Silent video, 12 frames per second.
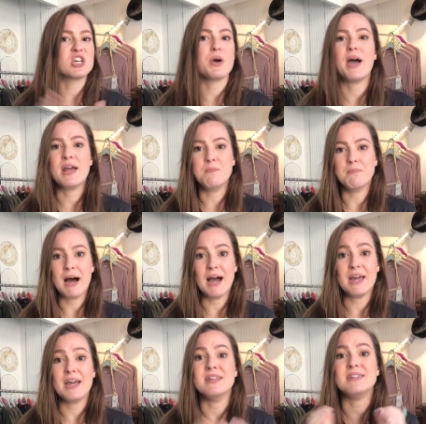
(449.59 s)
go ahead and buy
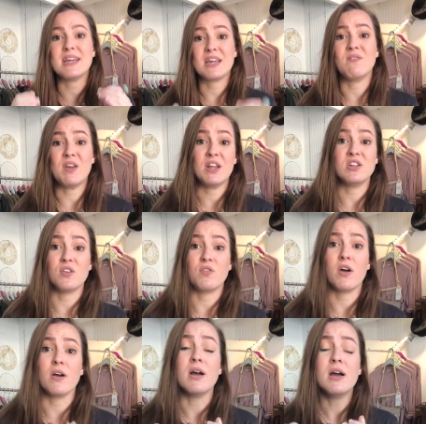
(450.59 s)
it and take advantage of
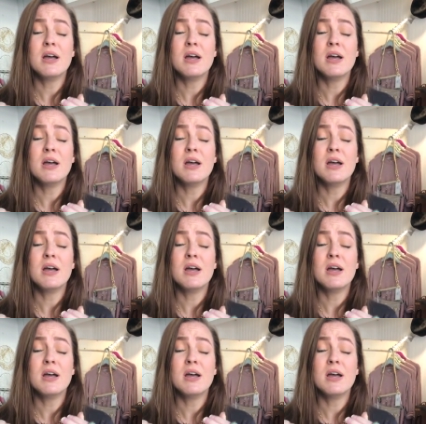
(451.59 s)
our